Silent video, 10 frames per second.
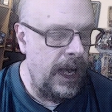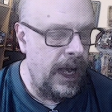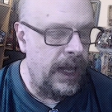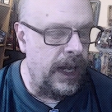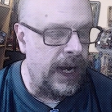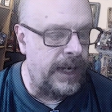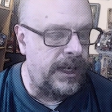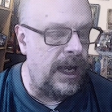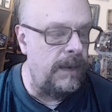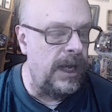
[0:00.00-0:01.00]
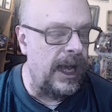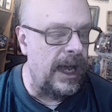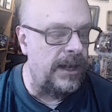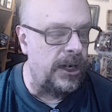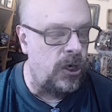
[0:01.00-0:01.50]
The next game you
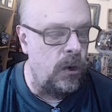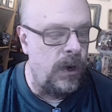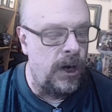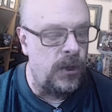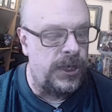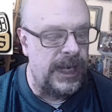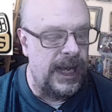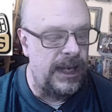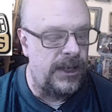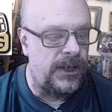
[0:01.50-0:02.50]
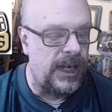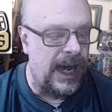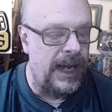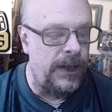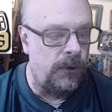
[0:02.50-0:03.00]
got is the 2-0 Saints
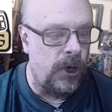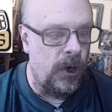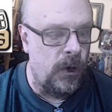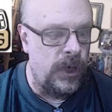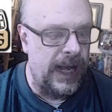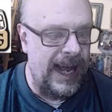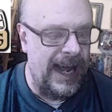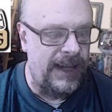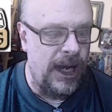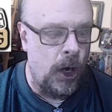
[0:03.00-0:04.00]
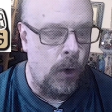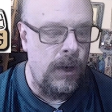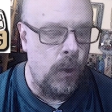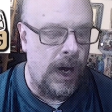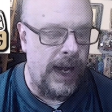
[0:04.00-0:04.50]
on the road at the
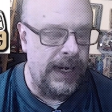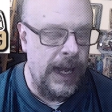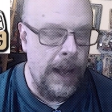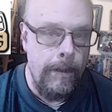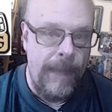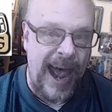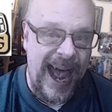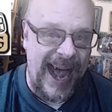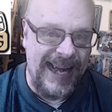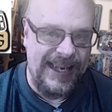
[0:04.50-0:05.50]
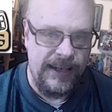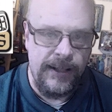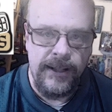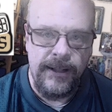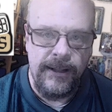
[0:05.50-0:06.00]
0-1 Pack,
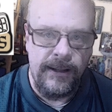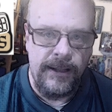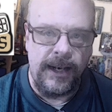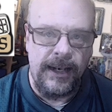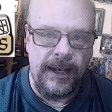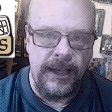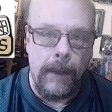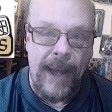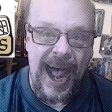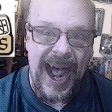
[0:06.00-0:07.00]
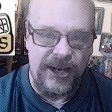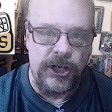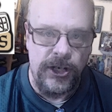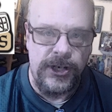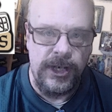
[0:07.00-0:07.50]
the
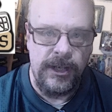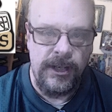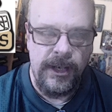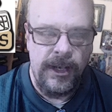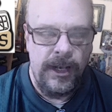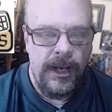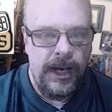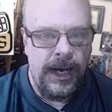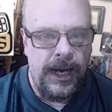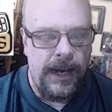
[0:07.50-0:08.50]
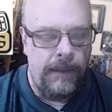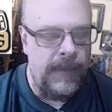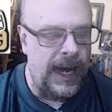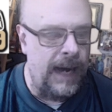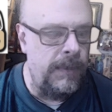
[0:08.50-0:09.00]
Packers. I'm
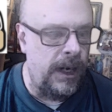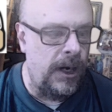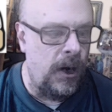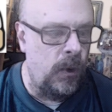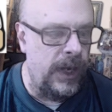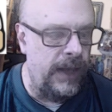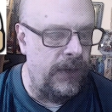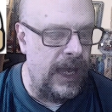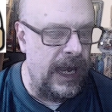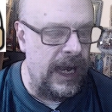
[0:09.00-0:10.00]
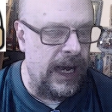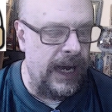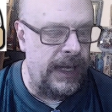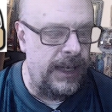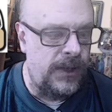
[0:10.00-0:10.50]
going to go with the,
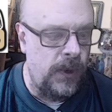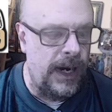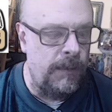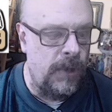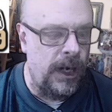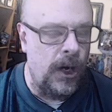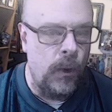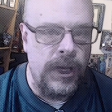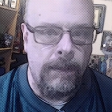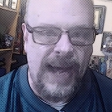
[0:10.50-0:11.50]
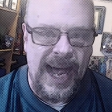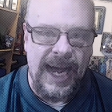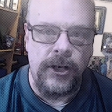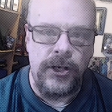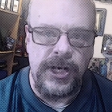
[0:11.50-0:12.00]
in this one, I'm going to go with the
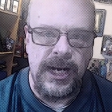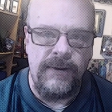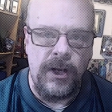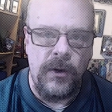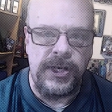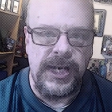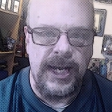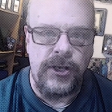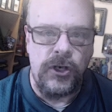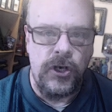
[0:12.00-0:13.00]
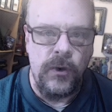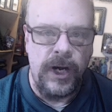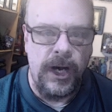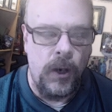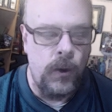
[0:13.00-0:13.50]
Packers, even though the Saints are
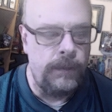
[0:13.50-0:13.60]
2-0.